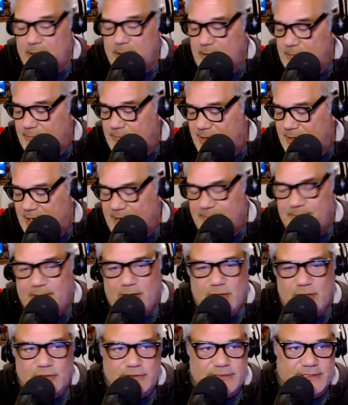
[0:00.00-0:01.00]
But I
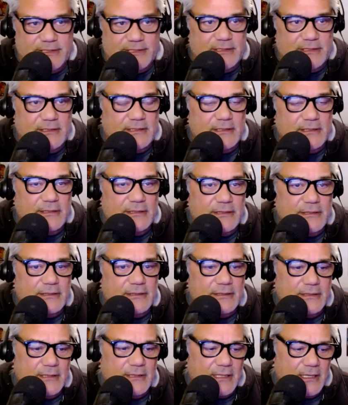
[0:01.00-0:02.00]
posted,
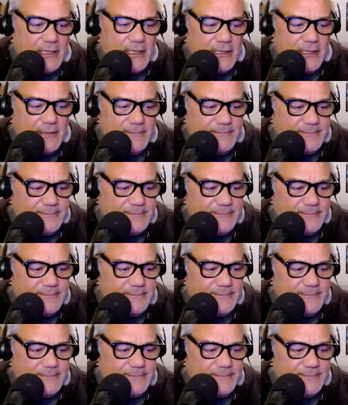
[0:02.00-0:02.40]
or